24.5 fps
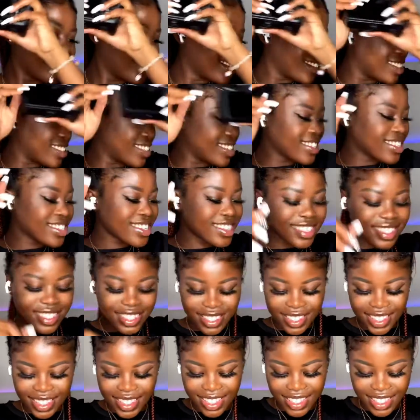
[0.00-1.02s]
This is,
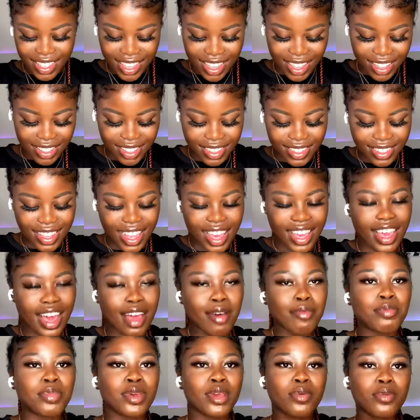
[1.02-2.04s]
yeah, like
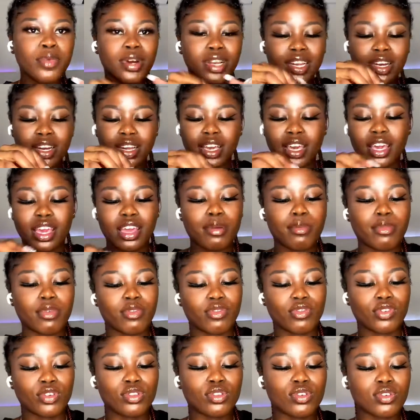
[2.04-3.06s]
I've been wanting a camera
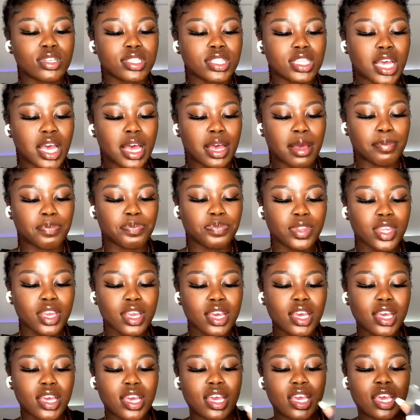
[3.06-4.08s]
for a long time,
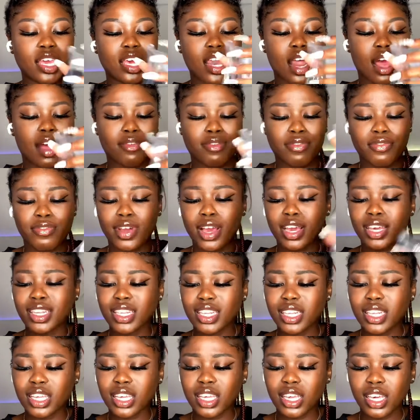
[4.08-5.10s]
and I
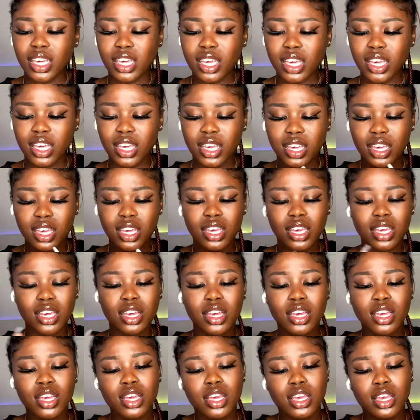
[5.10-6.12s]
finally
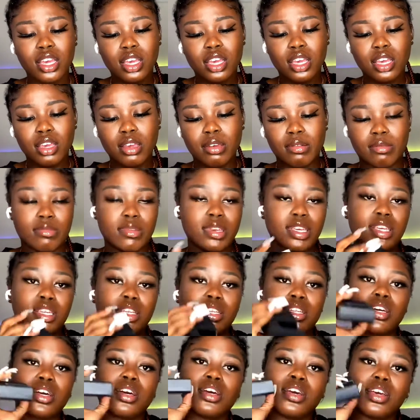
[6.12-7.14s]

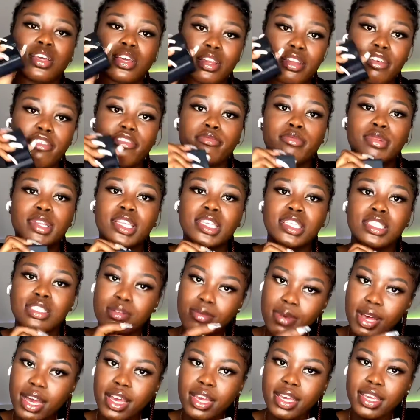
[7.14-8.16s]
made enough money to
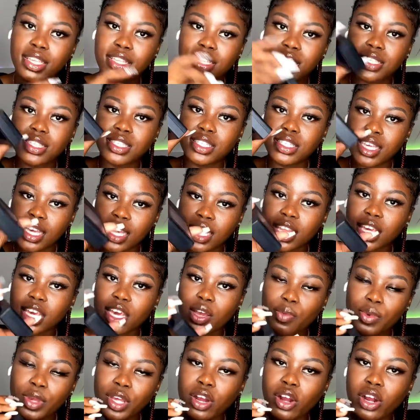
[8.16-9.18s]
buy it, and here
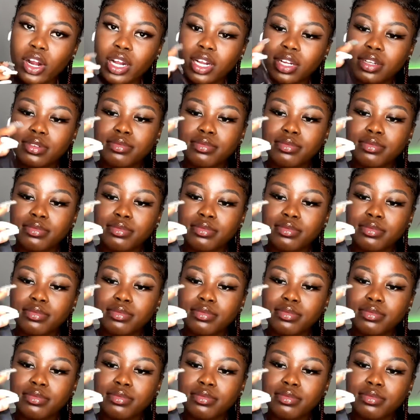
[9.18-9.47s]
we are.